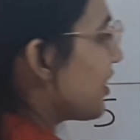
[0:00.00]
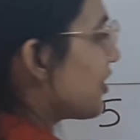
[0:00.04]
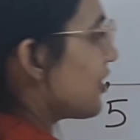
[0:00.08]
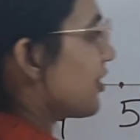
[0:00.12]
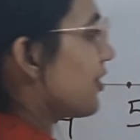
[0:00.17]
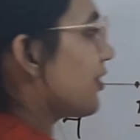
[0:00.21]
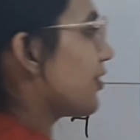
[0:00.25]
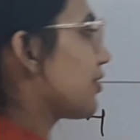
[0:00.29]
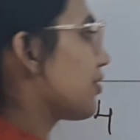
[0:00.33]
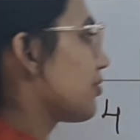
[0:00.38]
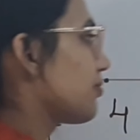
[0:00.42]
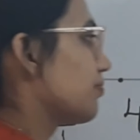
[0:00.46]

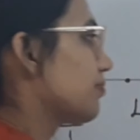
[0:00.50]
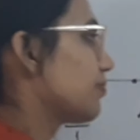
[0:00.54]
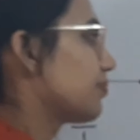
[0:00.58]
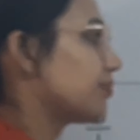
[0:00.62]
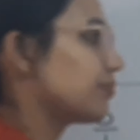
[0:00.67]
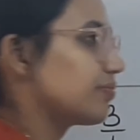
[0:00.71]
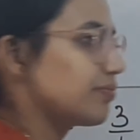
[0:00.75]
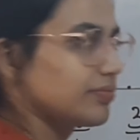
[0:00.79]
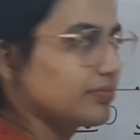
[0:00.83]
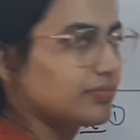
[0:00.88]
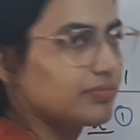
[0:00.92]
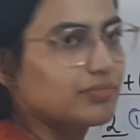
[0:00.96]
here.
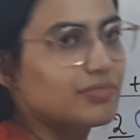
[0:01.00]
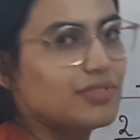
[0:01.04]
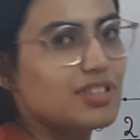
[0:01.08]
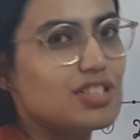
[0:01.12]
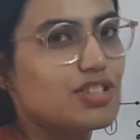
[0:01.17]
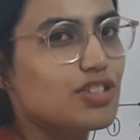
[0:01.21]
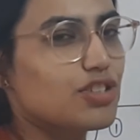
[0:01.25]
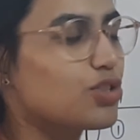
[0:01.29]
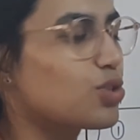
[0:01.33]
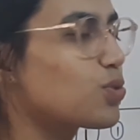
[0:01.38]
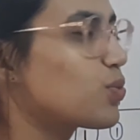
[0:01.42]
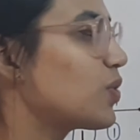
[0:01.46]
This
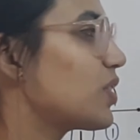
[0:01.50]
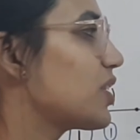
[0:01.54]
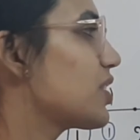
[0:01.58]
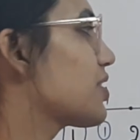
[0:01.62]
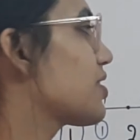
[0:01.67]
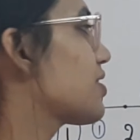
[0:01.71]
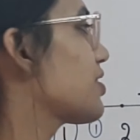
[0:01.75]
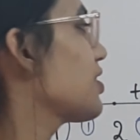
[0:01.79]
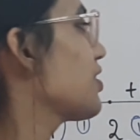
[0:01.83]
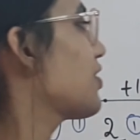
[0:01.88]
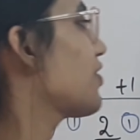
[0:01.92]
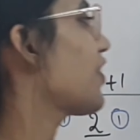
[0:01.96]
is towards
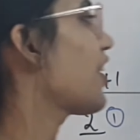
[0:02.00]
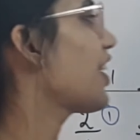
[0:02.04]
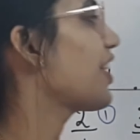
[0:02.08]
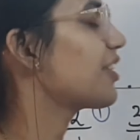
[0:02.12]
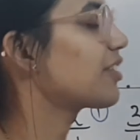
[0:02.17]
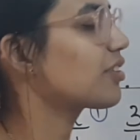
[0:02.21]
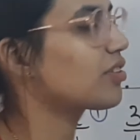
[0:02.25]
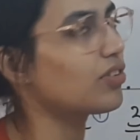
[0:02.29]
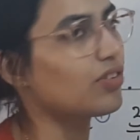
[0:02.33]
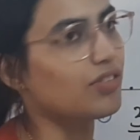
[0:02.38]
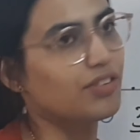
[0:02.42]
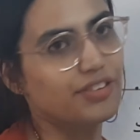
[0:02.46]
the right
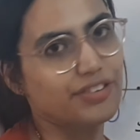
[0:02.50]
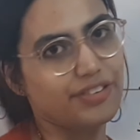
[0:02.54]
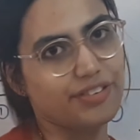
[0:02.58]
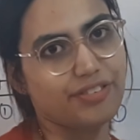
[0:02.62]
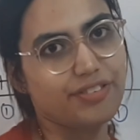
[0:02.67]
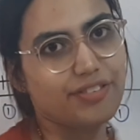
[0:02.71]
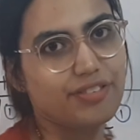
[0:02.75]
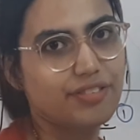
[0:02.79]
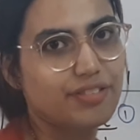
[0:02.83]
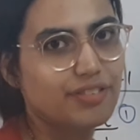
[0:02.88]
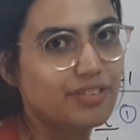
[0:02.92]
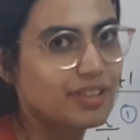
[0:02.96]
corner,
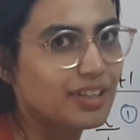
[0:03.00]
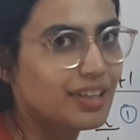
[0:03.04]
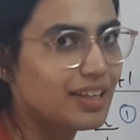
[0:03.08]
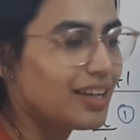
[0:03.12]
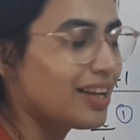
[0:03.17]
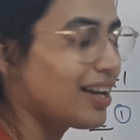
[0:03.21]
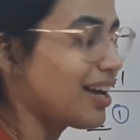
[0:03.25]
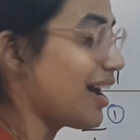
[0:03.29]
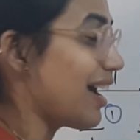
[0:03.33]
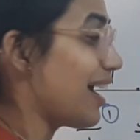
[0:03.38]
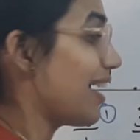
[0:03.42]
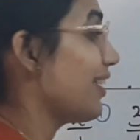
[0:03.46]

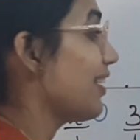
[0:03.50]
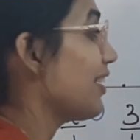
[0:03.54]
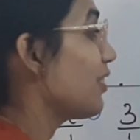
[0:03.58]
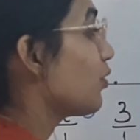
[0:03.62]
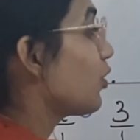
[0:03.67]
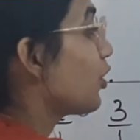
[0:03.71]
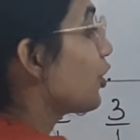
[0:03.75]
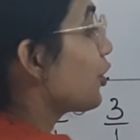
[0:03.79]
and I want